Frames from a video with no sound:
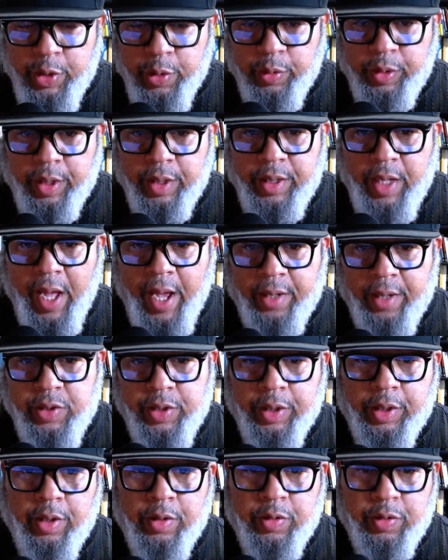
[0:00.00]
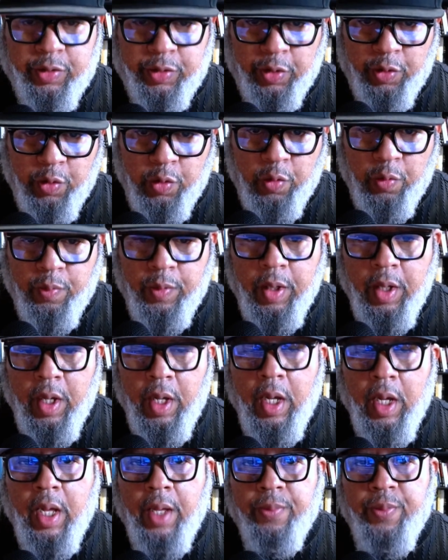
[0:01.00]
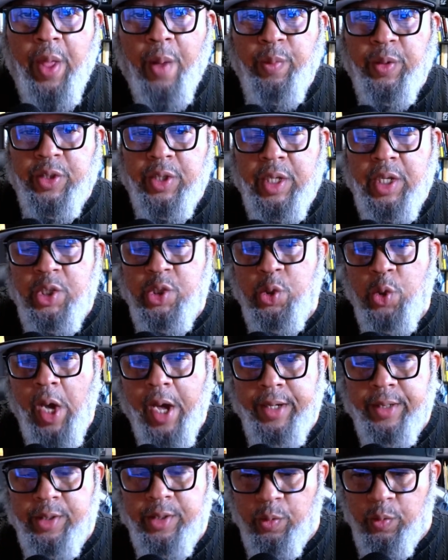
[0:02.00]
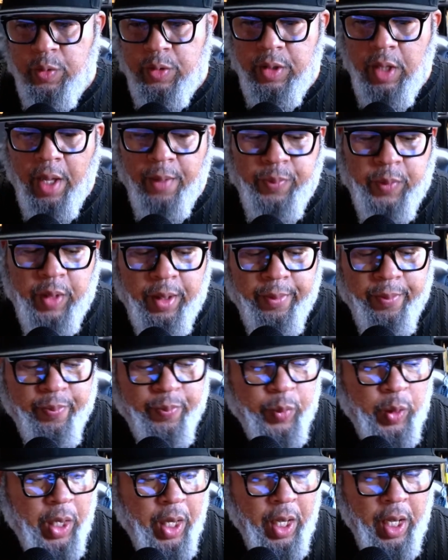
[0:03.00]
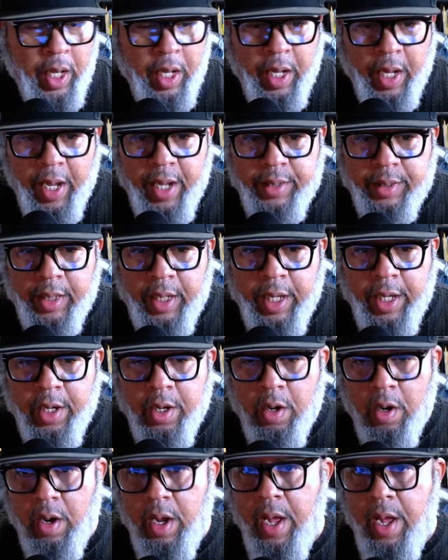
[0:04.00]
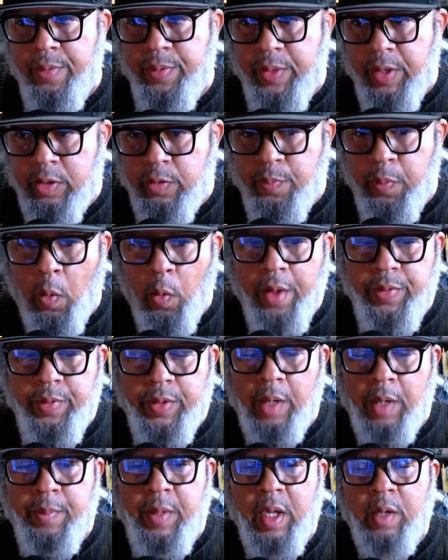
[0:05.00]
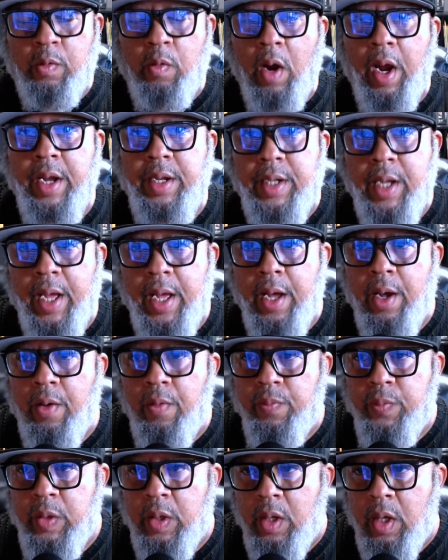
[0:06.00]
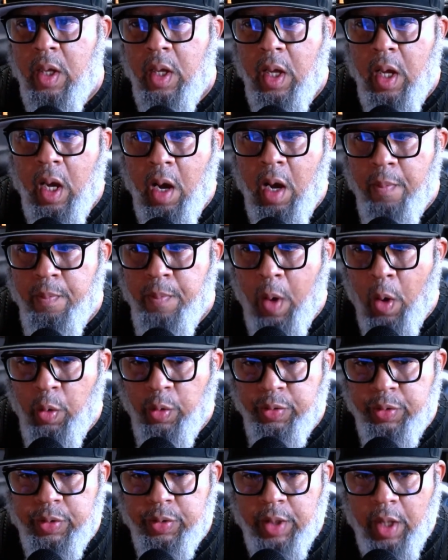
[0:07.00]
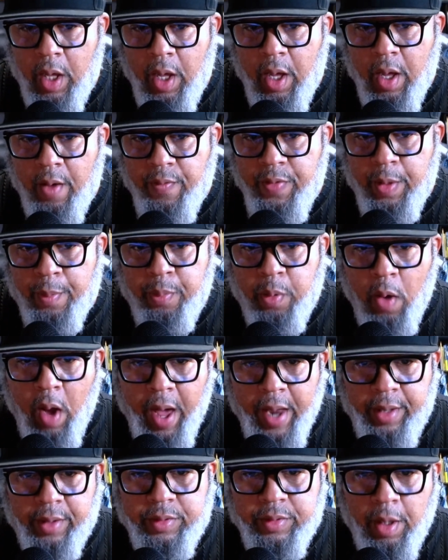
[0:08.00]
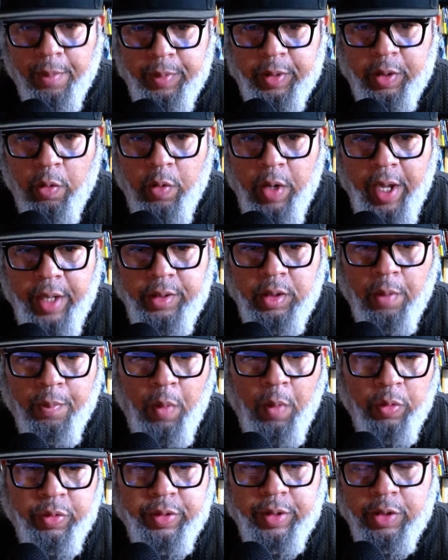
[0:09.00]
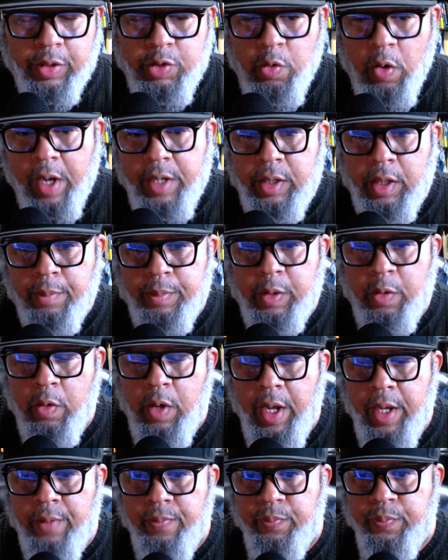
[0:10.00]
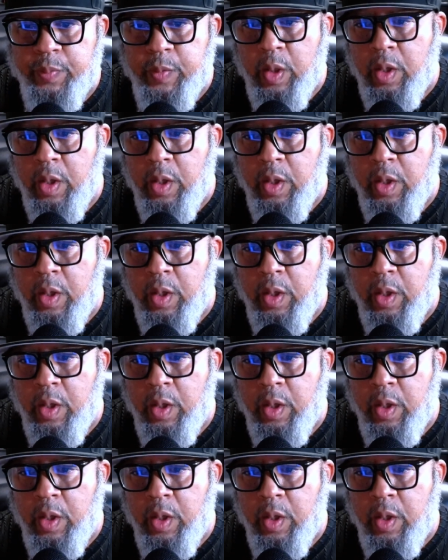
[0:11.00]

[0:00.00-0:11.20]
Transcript: you can actually consume that would teach you how to do something. And here at this point that I'm in right now, most of the products I'm creating, or most of the training I'm creating,